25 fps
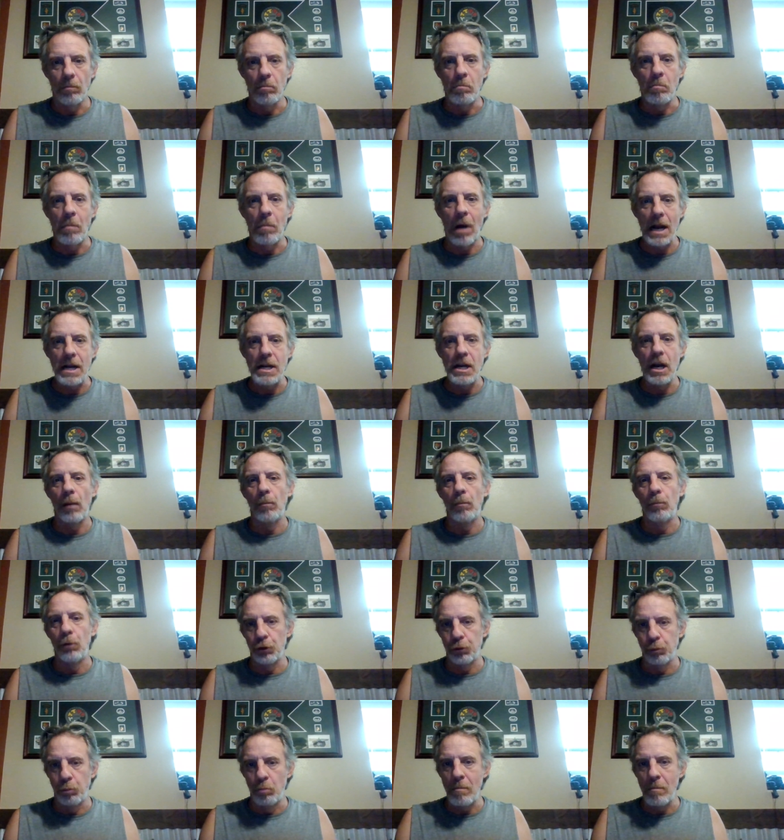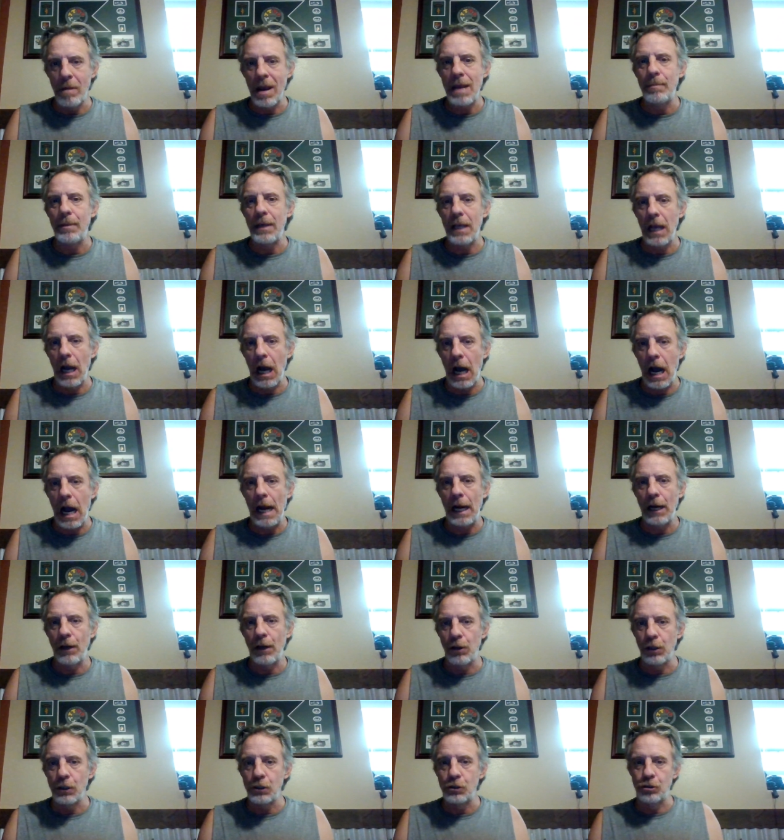my numbers may be
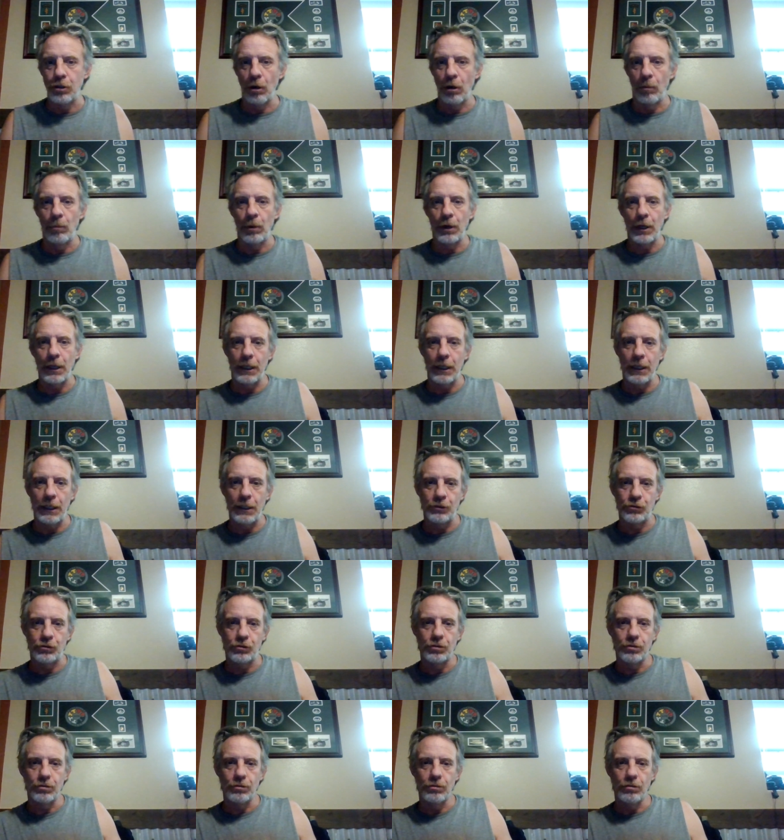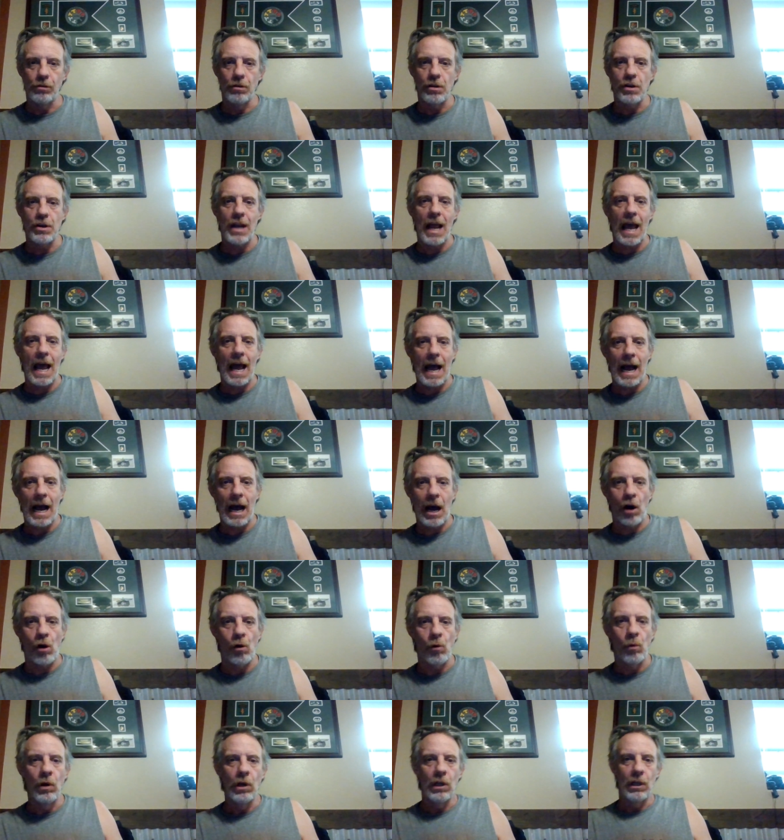higher than somebody's
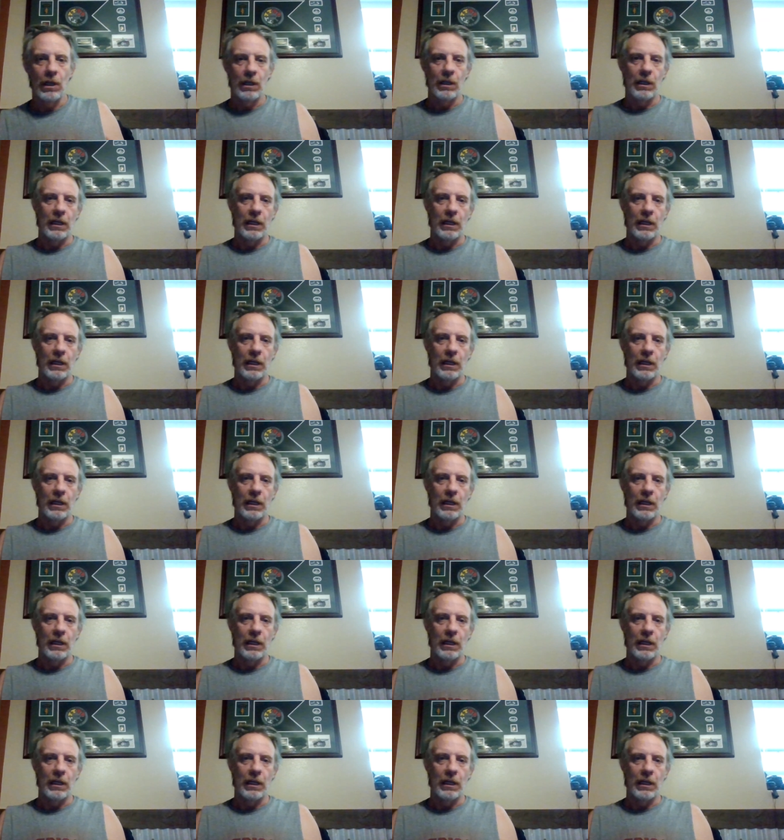now,